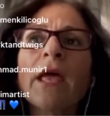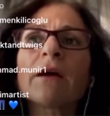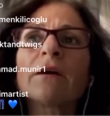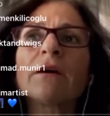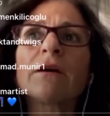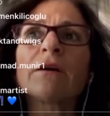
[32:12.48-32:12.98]

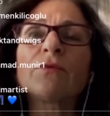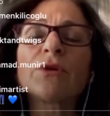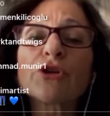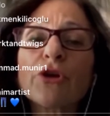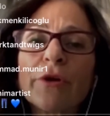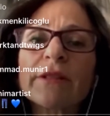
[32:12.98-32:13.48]
We're
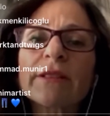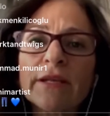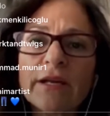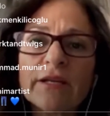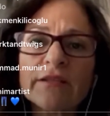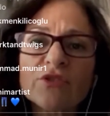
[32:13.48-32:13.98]
currently at
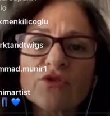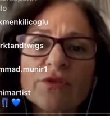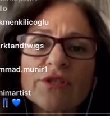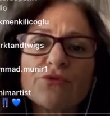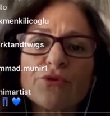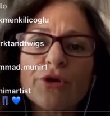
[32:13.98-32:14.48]
Sorting
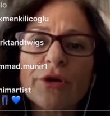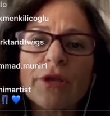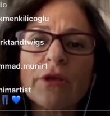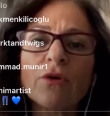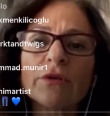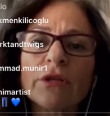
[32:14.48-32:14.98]
working on
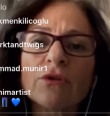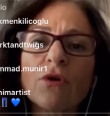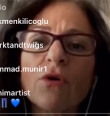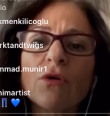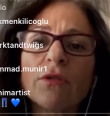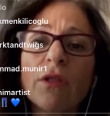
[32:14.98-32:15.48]
an
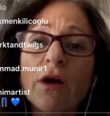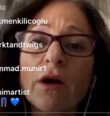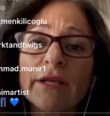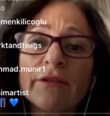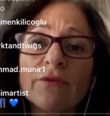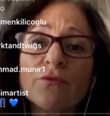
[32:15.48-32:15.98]
online
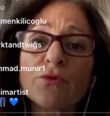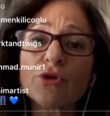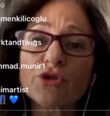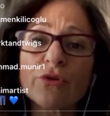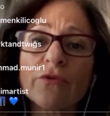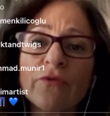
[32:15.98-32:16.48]
version
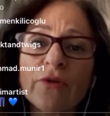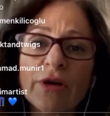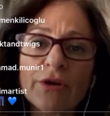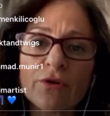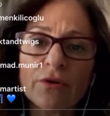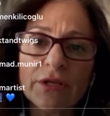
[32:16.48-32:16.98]
of our
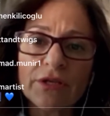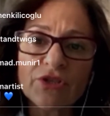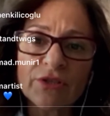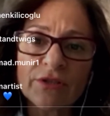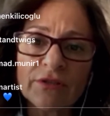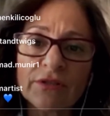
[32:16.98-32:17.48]
collection,
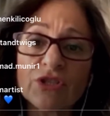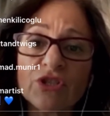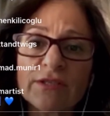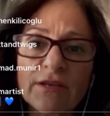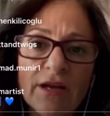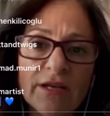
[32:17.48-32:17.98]

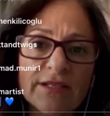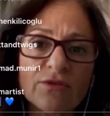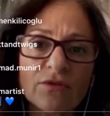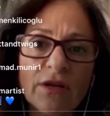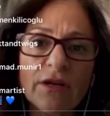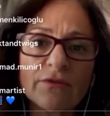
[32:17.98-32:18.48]
digitized
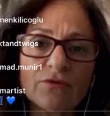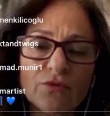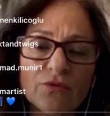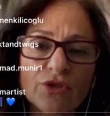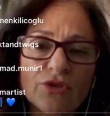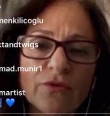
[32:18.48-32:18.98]
online version
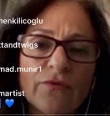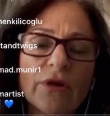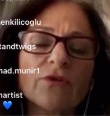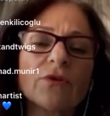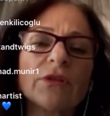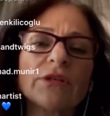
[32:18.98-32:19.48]
of our
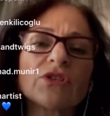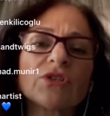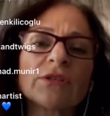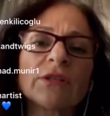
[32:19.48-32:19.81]
collection.